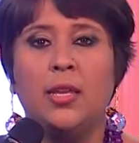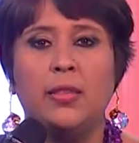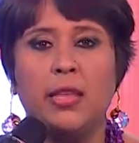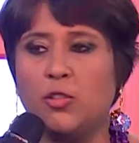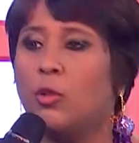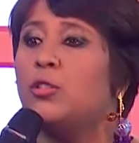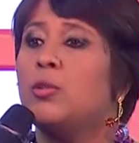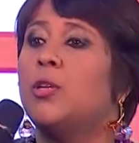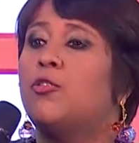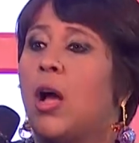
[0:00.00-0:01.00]
There's
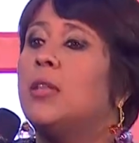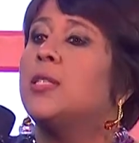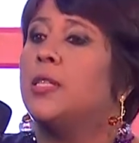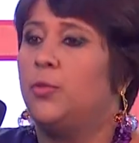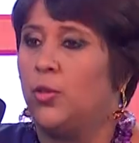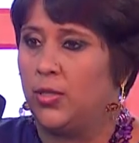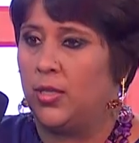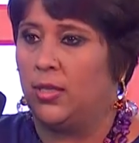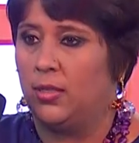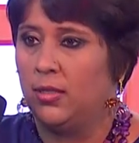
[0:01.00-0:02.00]
also a trans
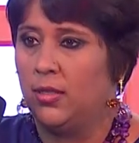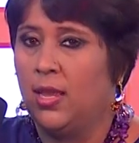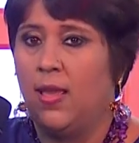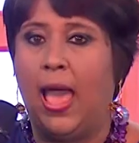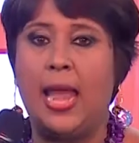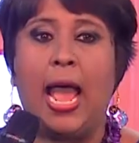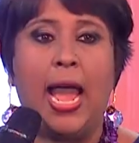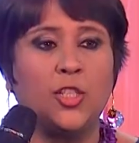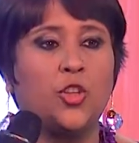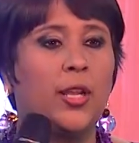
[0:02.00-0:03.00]
community. And
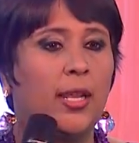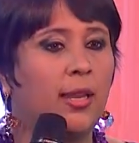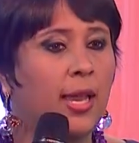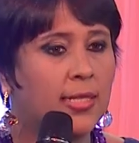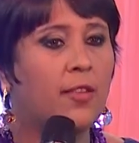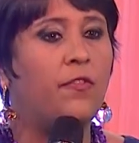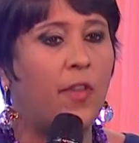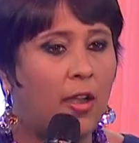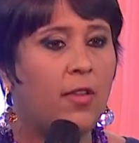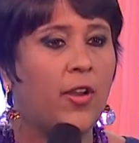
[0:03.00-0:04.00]
actually, India has a
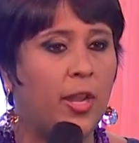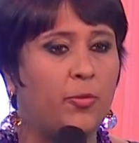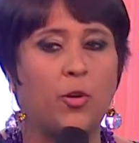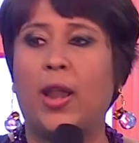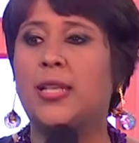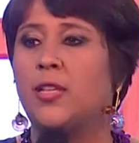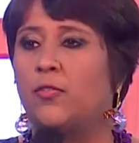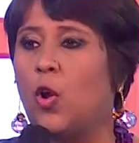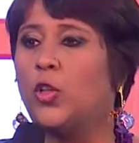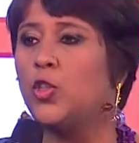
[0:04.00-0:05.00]
very, very progressive law.